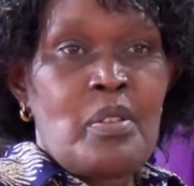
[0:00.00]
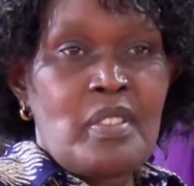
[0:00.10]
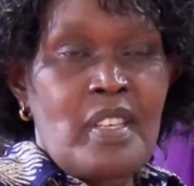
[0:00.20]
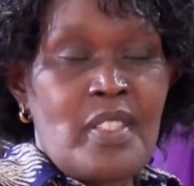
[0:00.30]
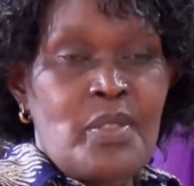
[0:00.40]

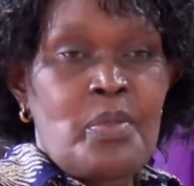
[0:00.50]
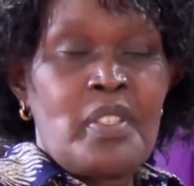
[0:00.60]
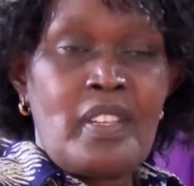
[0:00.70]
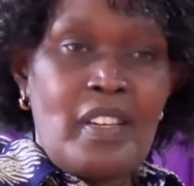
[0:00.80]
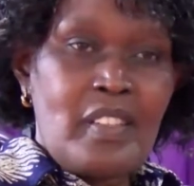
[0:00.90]
cause us to
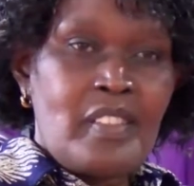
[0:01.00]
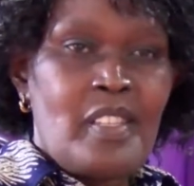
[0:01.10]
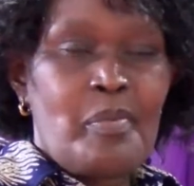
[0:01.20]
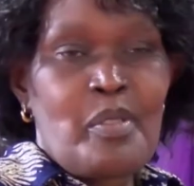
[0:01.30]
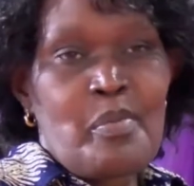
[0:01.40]
inherit
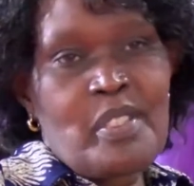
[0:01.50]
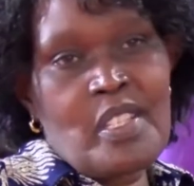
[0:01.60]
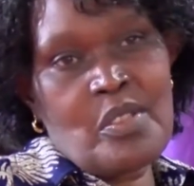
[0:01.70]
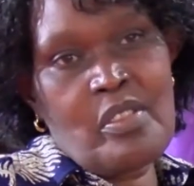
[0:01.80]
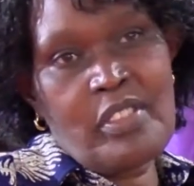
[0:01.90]
the
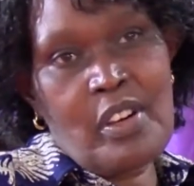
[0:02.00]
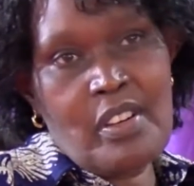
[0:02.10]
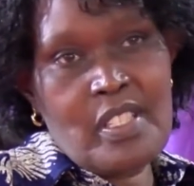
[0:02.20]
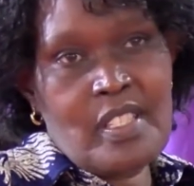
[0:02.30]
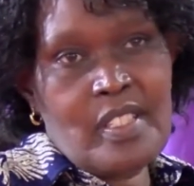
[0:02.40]
promises of
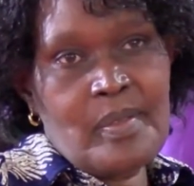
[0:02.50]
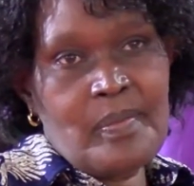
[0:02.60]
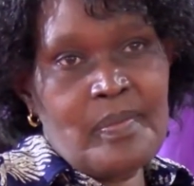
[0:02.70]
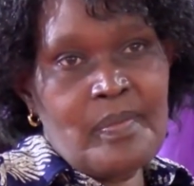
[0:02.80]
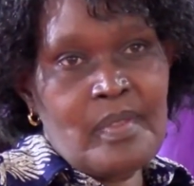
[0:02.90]
God.
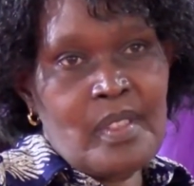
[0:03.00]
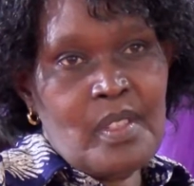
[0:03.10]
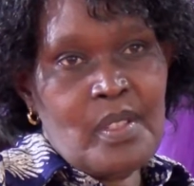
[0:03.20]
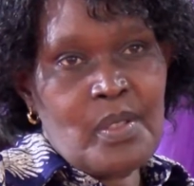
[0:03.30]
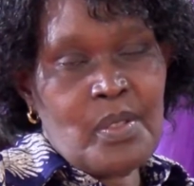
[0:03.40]

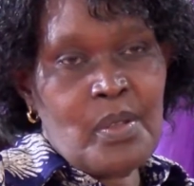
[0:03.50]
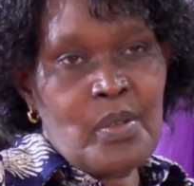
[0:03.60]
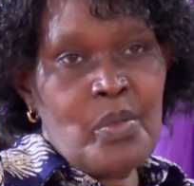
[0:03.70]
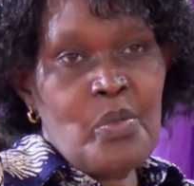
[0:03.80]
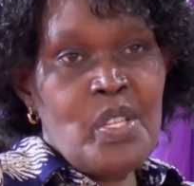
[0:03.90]

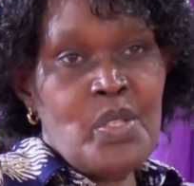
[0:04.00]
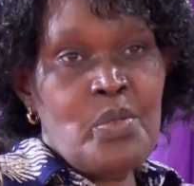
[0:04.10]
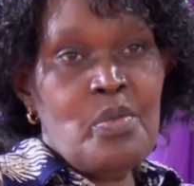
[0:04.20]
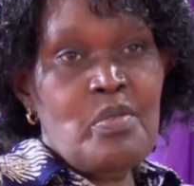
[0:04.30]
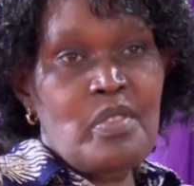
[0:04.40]
So we
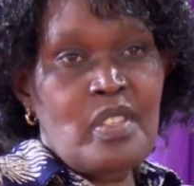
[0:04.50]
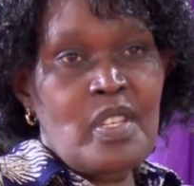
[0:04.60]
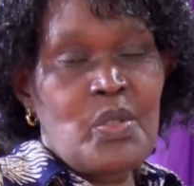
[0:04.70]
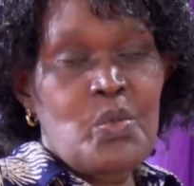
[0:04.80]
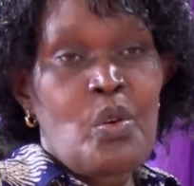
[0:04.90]
choose
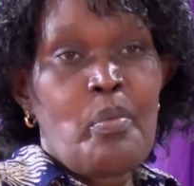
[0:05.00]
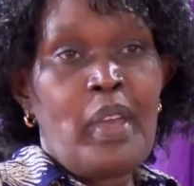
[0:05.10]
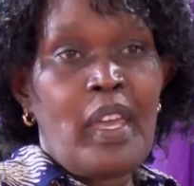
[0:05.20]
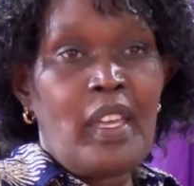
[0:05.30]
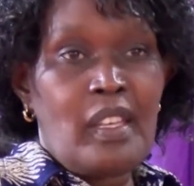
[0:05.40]
to
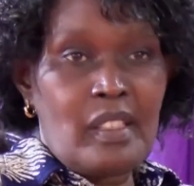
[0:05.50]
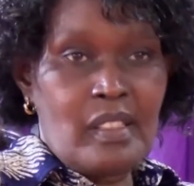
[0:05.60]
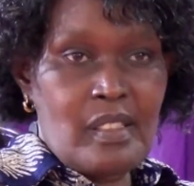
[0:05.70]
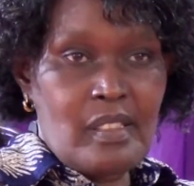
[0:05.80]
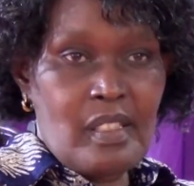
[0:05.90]
obey
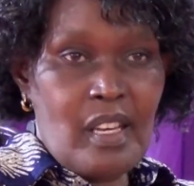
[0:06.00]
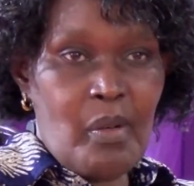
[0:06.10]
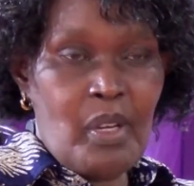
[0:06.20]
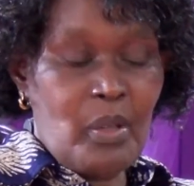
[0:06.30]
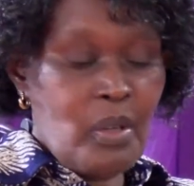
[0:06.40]

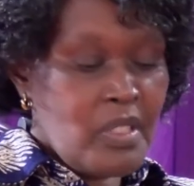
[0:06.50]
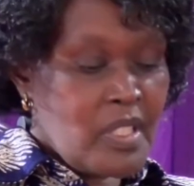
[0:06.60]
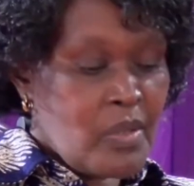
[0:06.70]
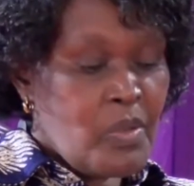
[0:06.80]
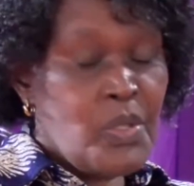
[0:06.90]
our Lord.
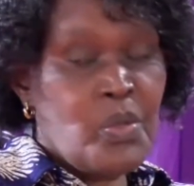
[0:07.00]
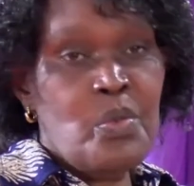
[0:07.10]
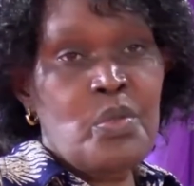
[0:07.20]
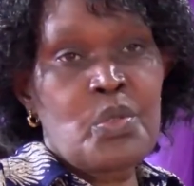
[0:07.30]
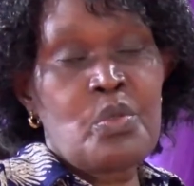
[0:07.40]
We
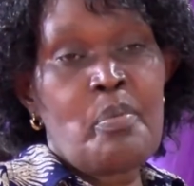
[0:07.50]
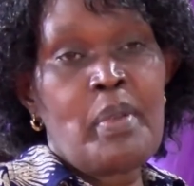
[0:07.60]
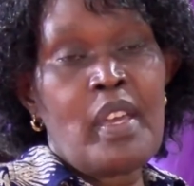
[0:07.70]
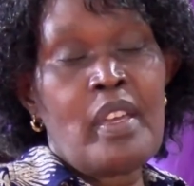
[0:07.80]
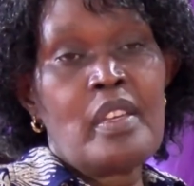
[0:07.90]
choose to
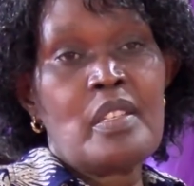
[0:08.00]
obey